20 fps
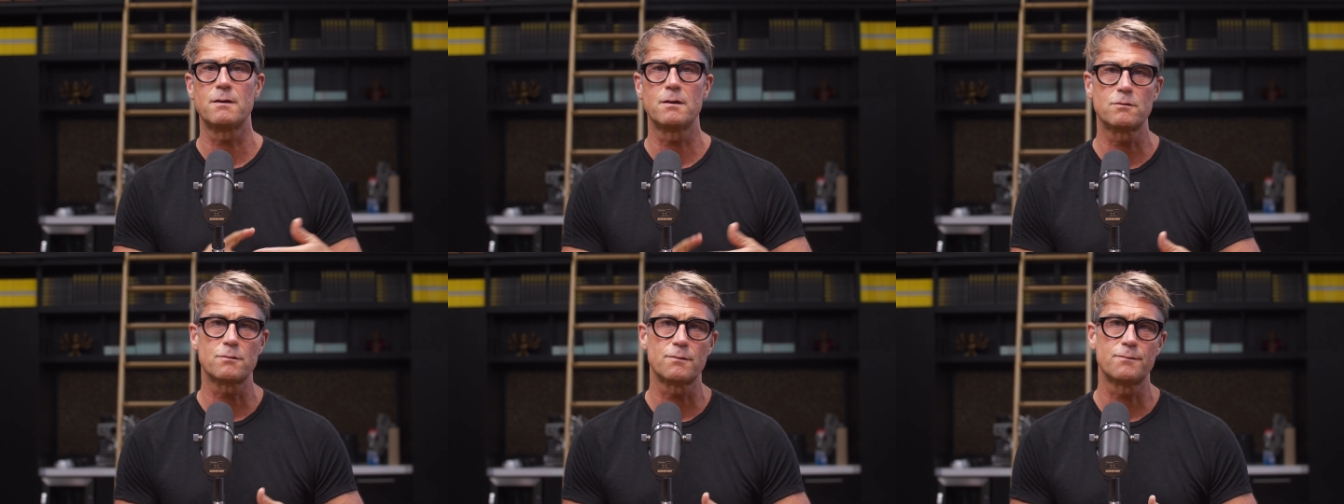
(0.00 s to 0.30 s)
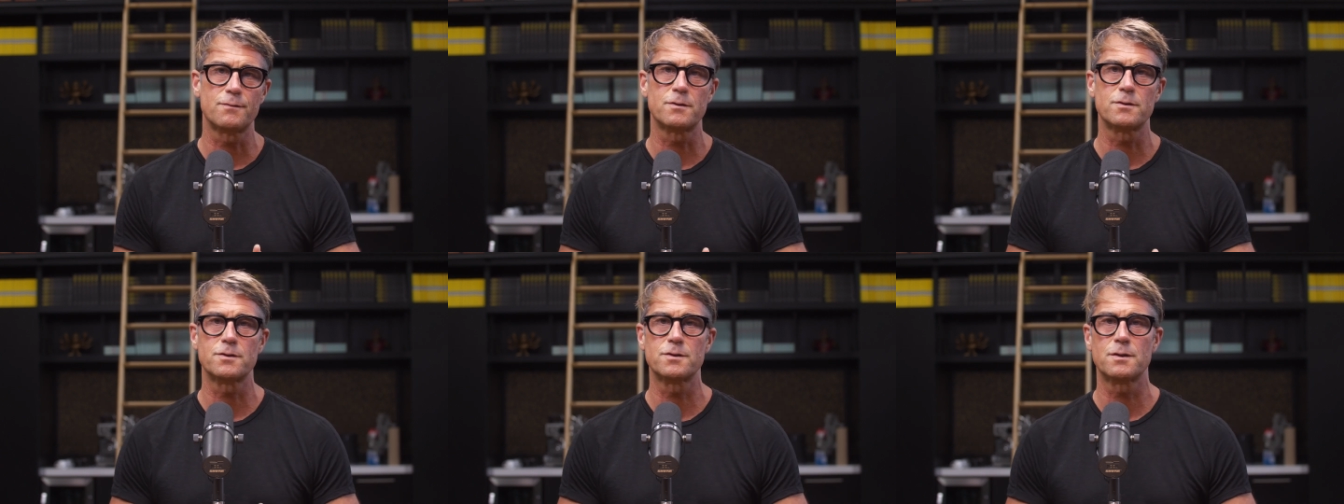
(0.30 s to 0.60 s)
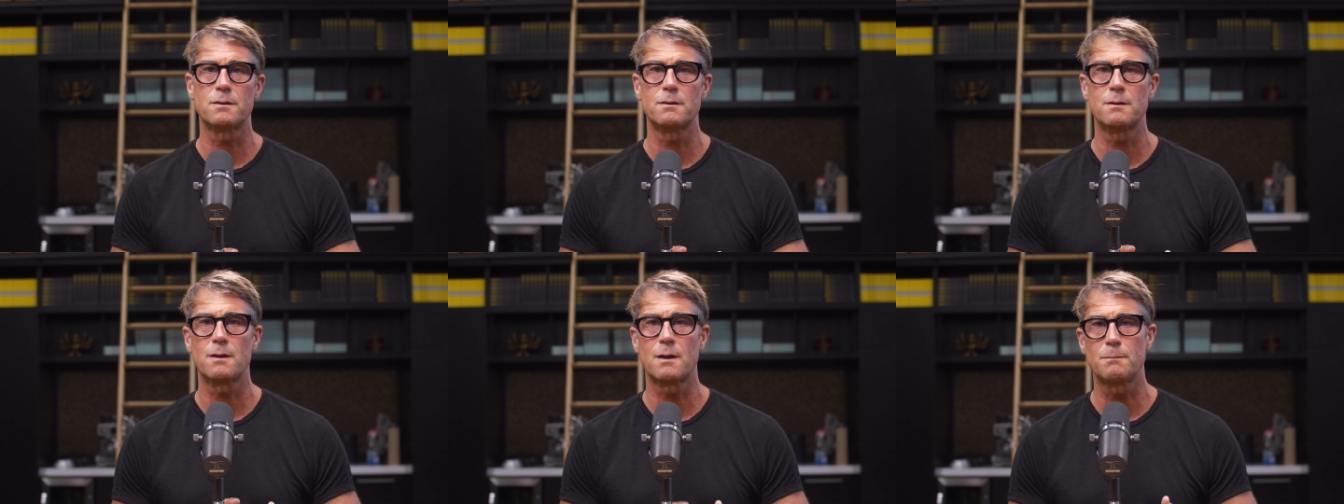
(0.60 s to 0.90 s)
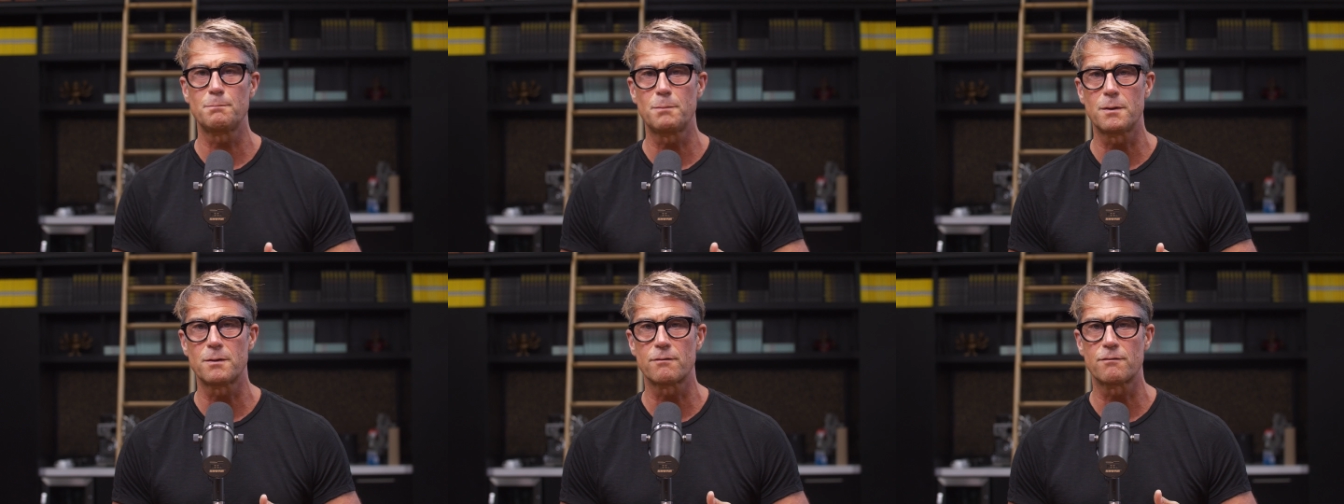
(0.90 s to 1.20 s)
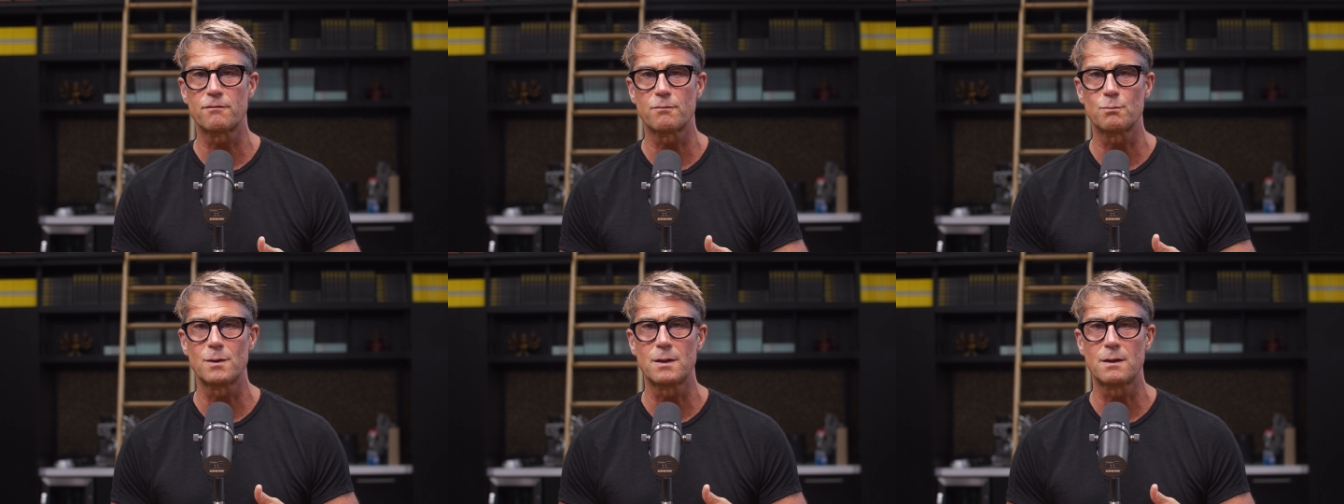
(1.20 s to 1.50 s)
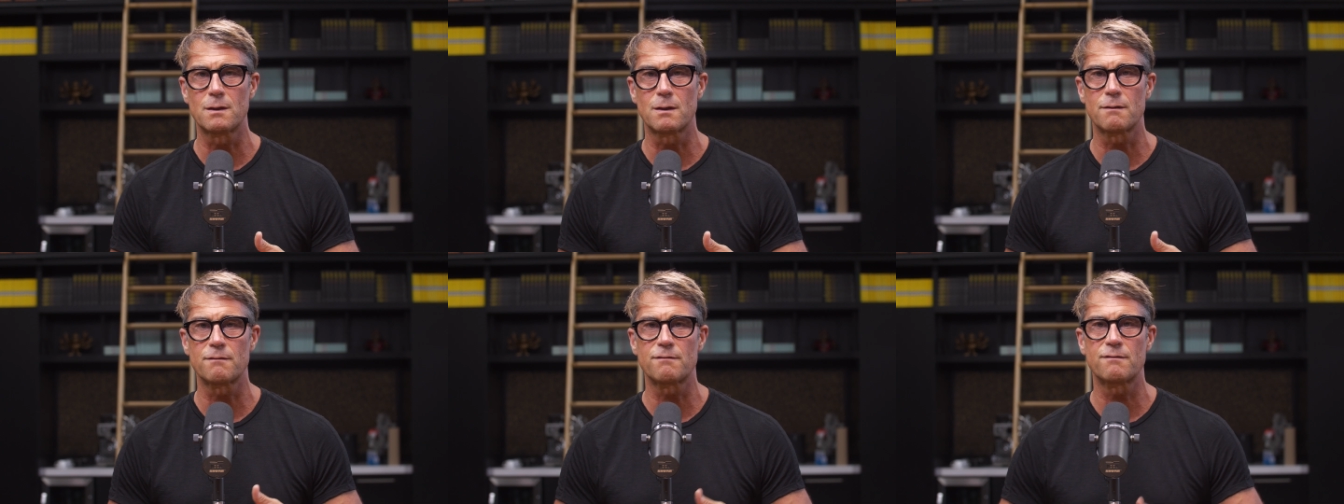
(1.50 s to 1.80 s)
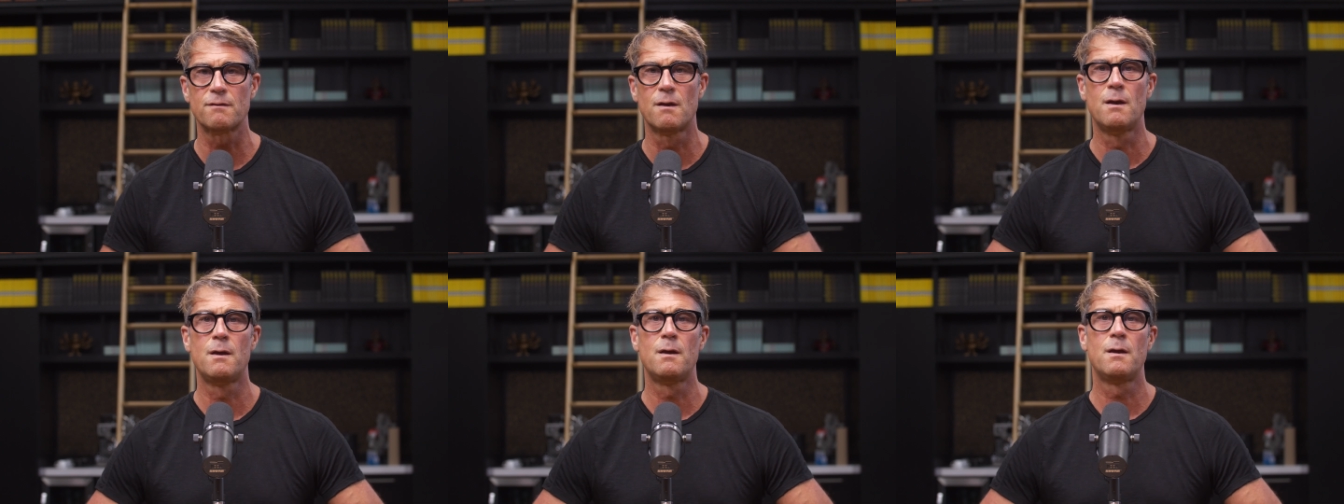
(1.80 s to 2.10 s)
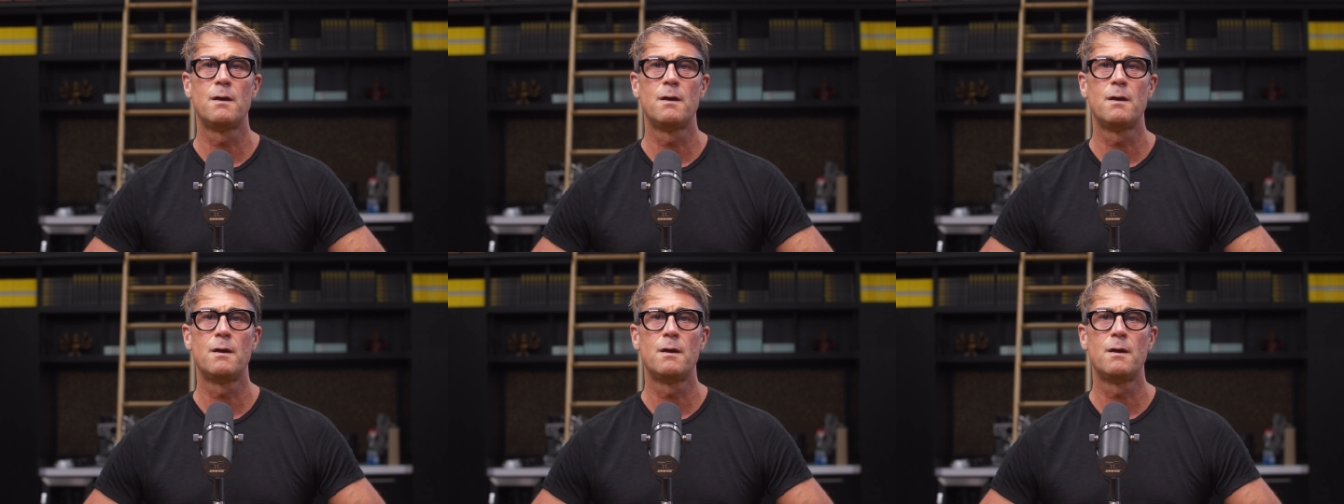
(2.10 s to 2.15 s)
introversion and bittersweetness,